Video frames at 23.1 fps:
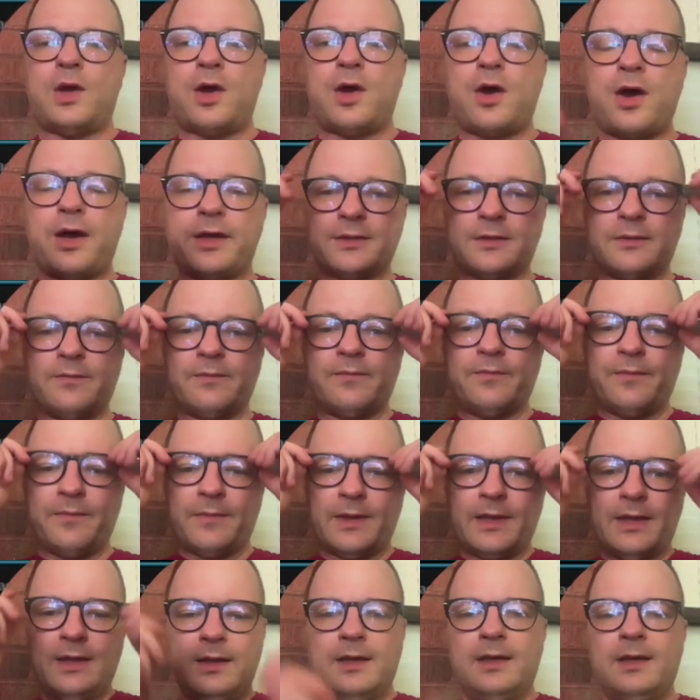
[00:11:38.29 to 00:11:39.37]
Awesome.
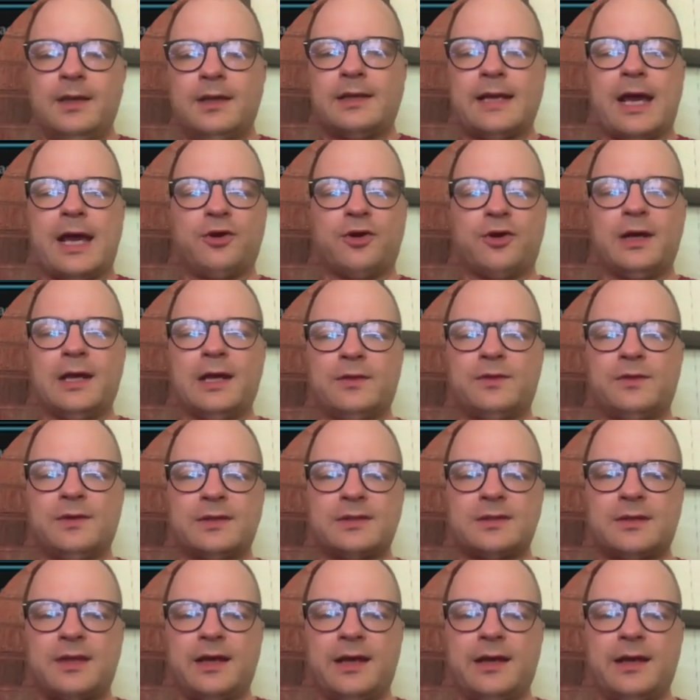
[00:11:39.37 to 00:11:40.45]
Now you're going to get
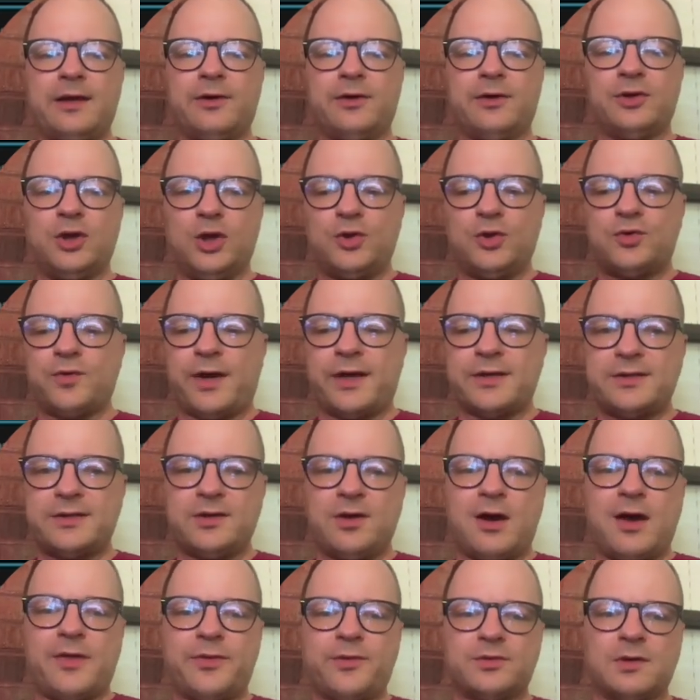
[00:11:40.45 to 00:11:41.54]
this thing here. Do you trust
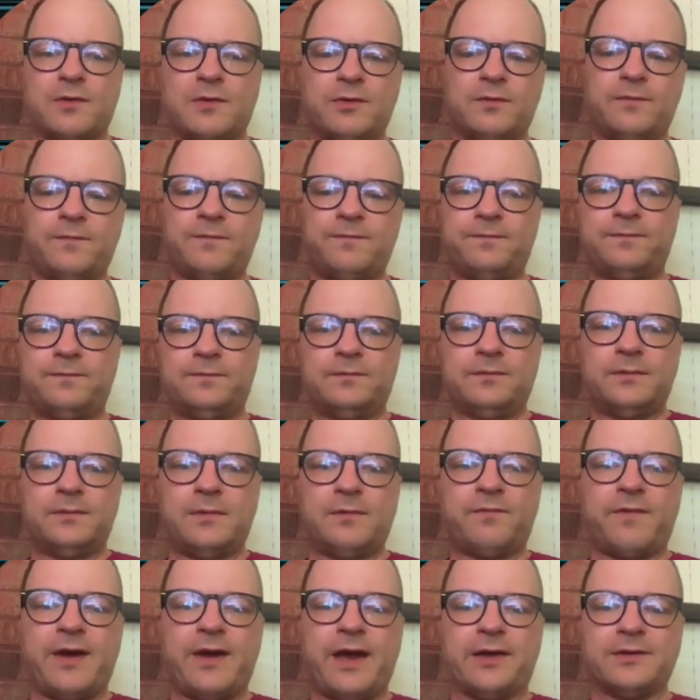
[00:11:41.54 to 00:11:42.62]
the authors of the
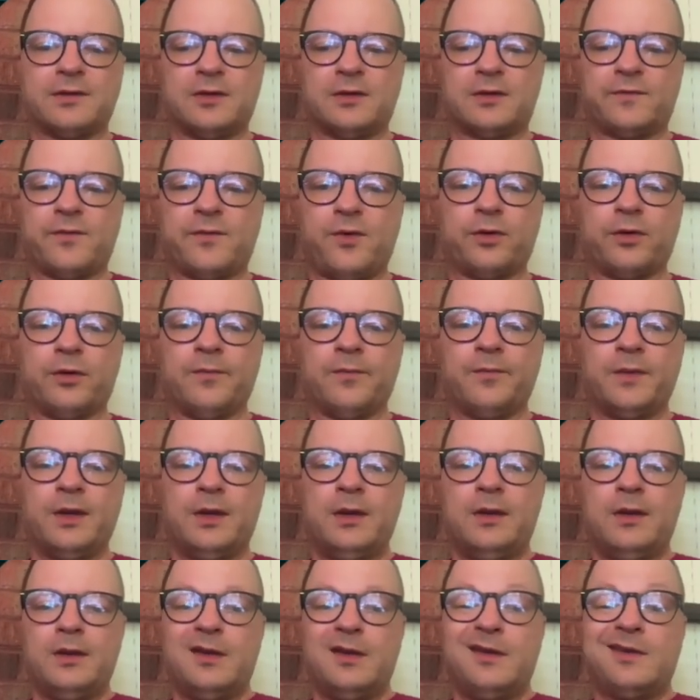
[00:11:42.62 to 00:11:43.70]
files of this folder?
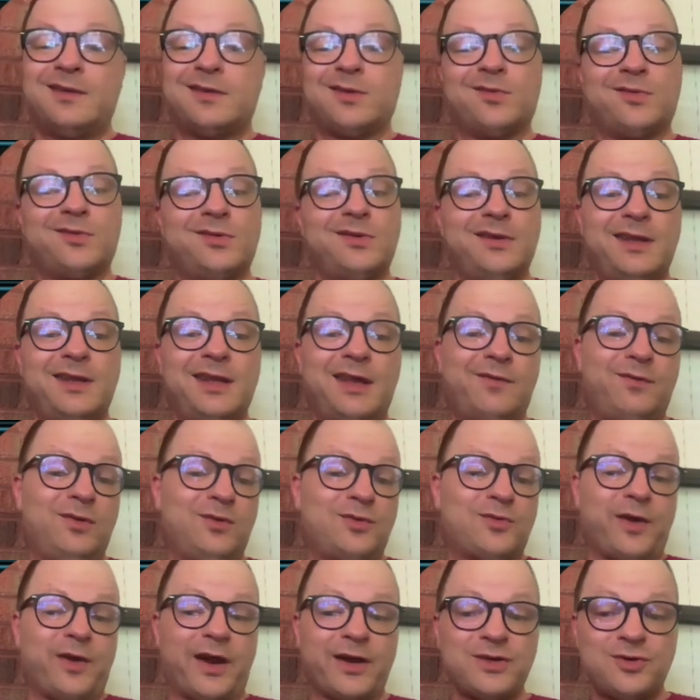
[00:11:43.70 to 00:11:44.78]
So if you
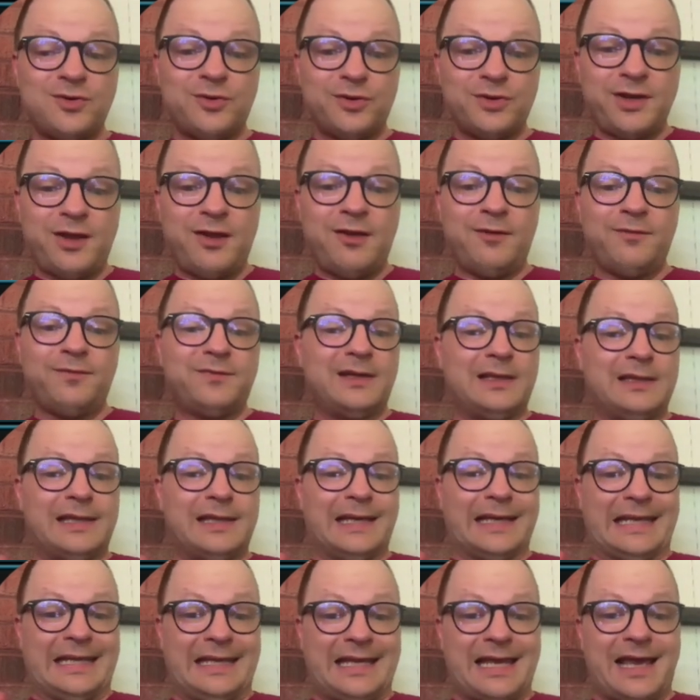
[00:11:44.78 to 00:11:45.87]
trust yourself,
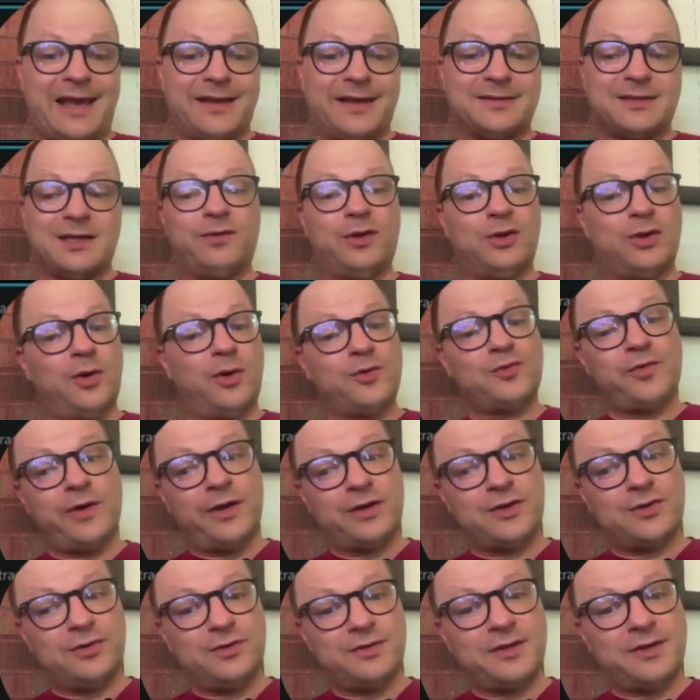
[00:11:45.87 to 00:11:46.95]
click yes. If you don't
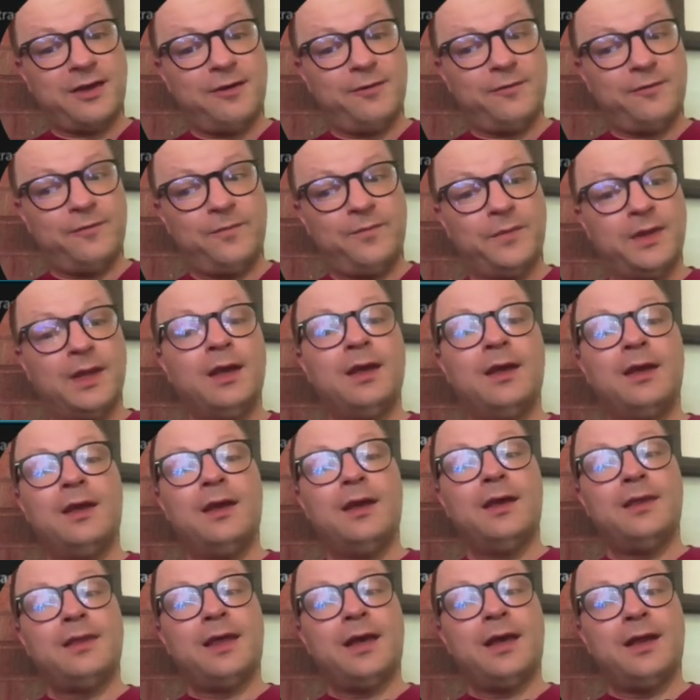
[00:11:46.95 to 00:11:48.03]
trust yourself,
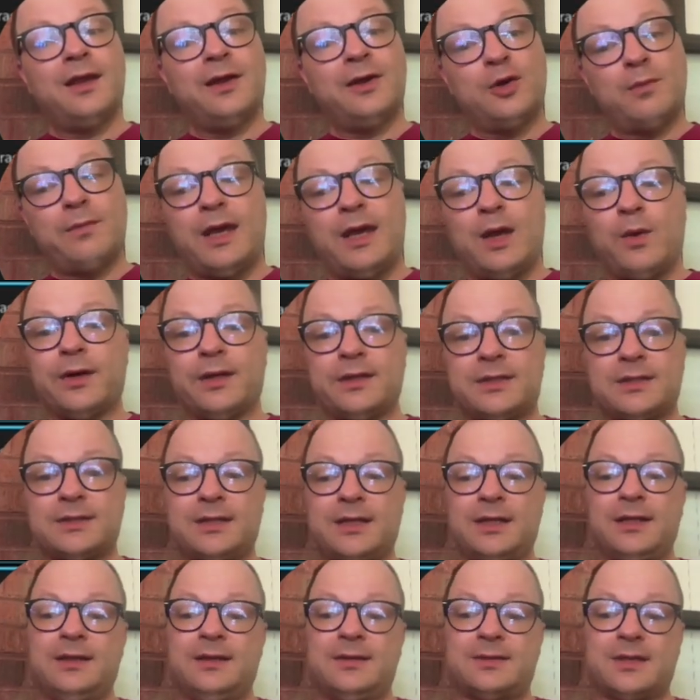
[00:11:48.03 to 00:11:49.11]
then you may want to
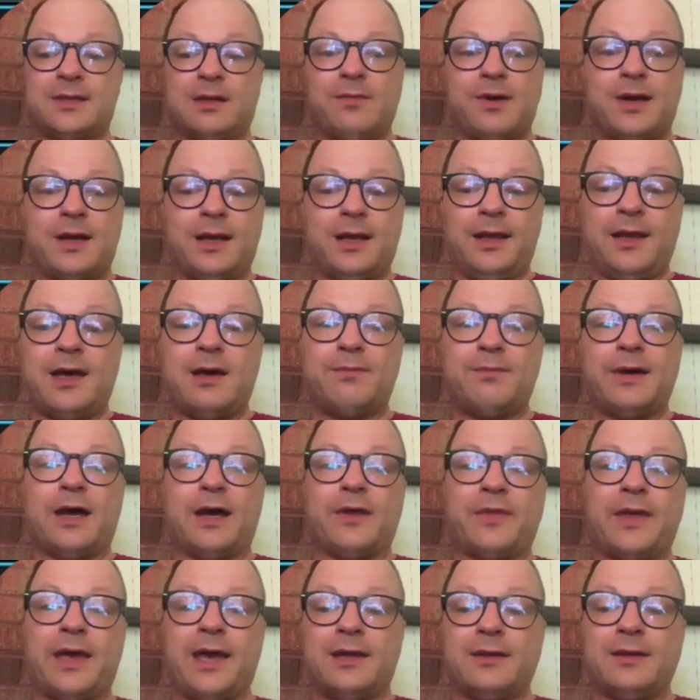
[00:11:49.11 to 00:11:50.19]
see somebody
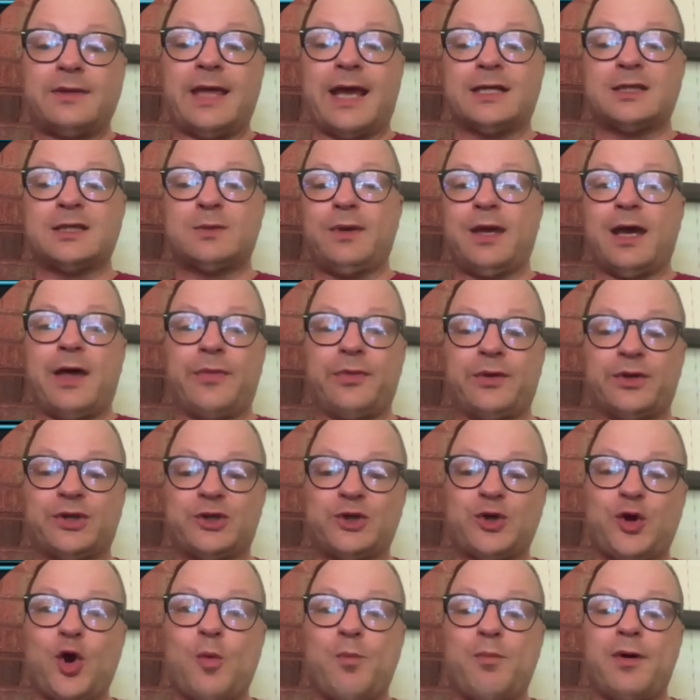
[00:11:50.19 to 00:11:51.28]
about that. That's beyond the
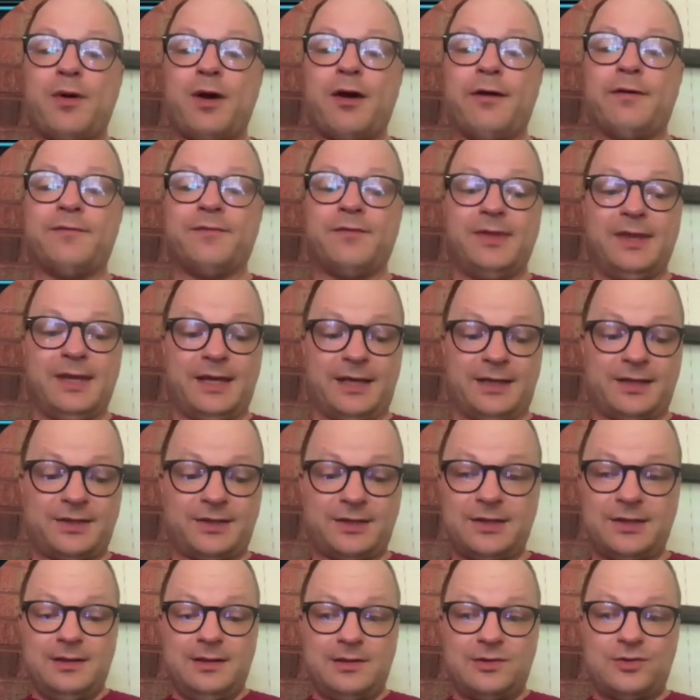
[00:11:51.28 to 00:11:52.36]
scope of
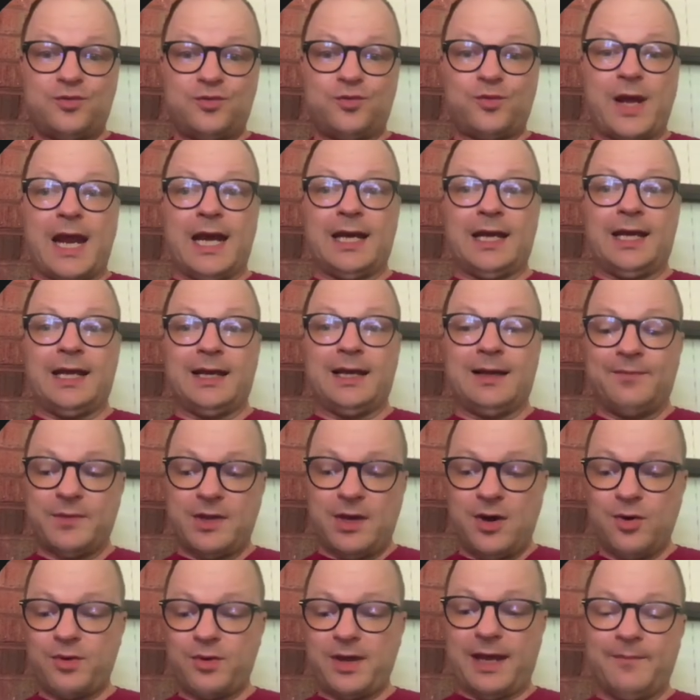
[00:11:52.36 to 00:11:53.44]
this training.
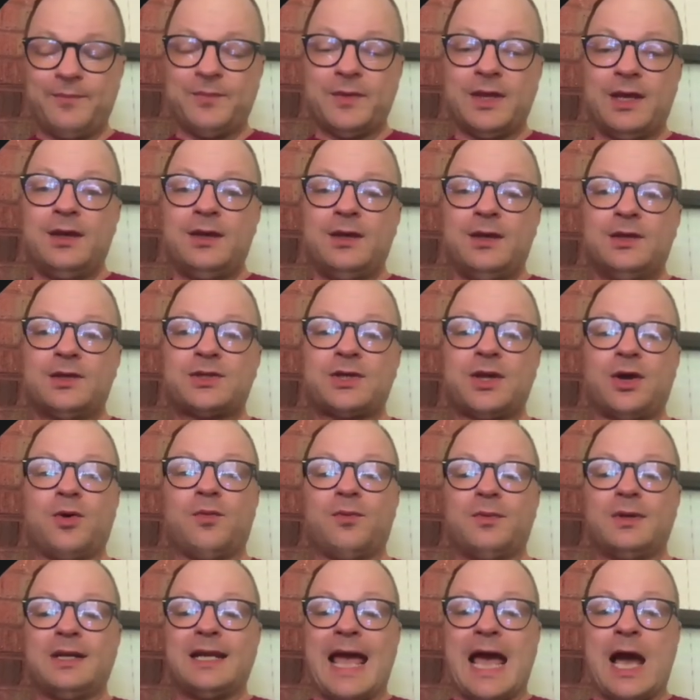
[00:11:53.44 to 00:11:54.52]
Okay, so
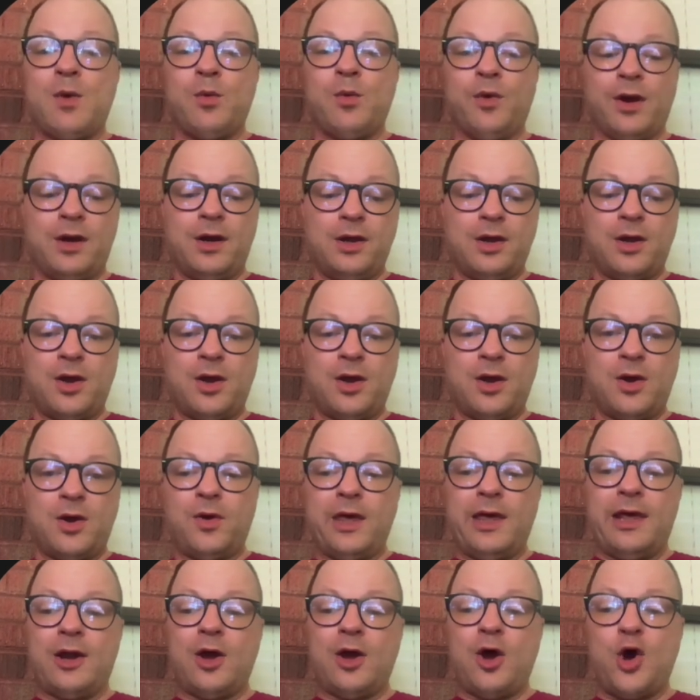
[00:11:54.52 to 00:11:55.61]
now we're going to go
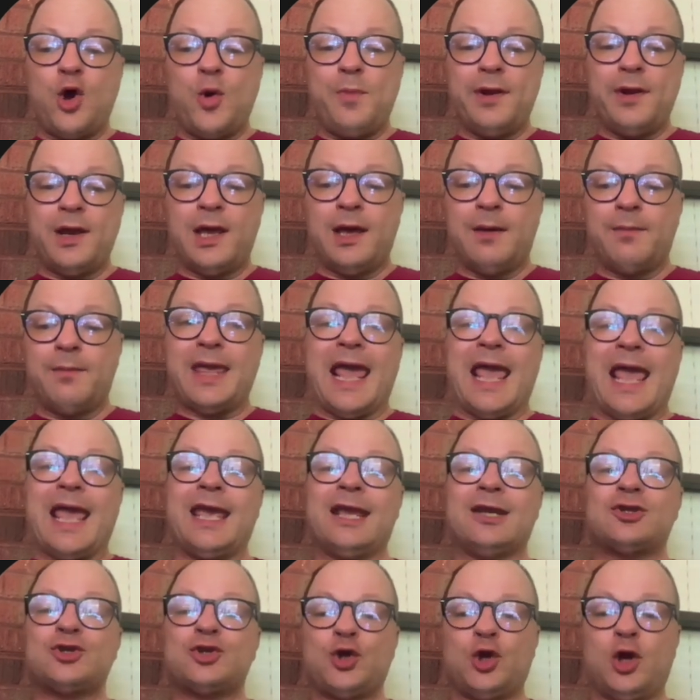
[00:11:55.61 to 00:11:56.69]
and open up
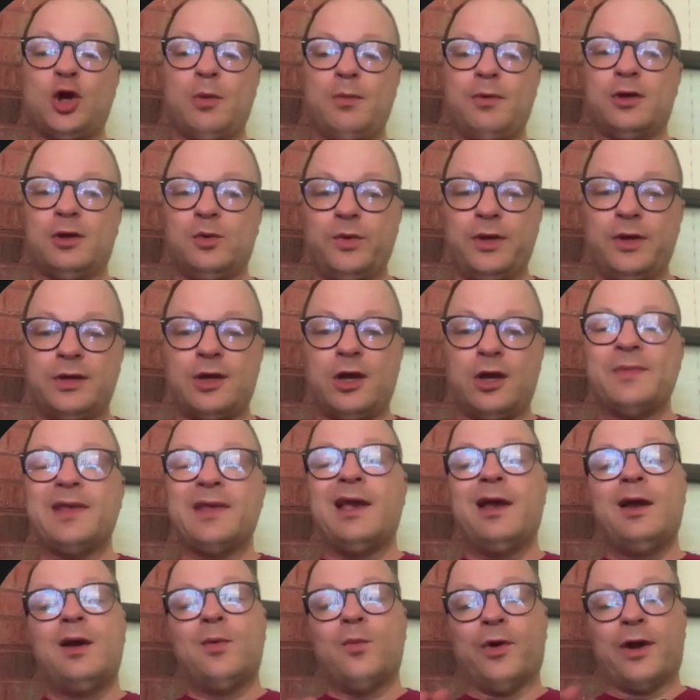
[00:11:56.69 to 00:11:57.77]
a terminal window.
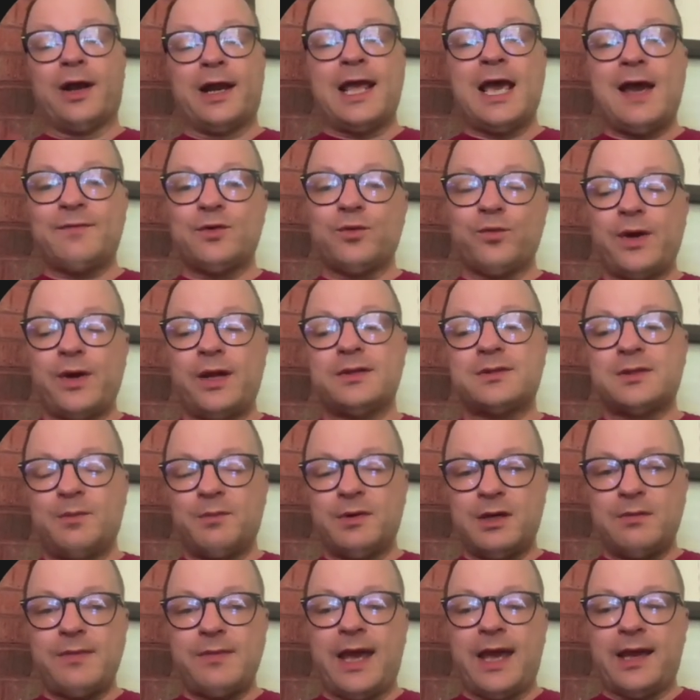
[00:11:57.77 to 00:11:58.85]
We're going to have to run some
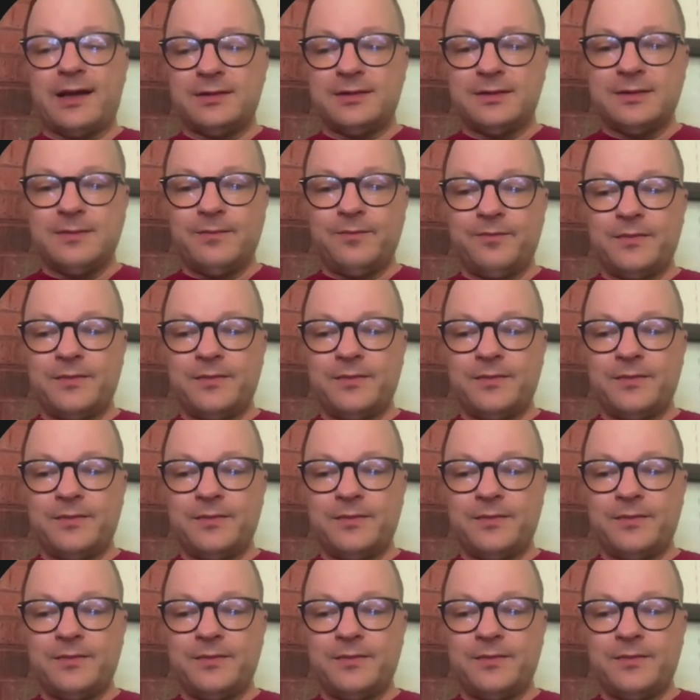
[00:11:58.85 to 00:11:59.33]
commands.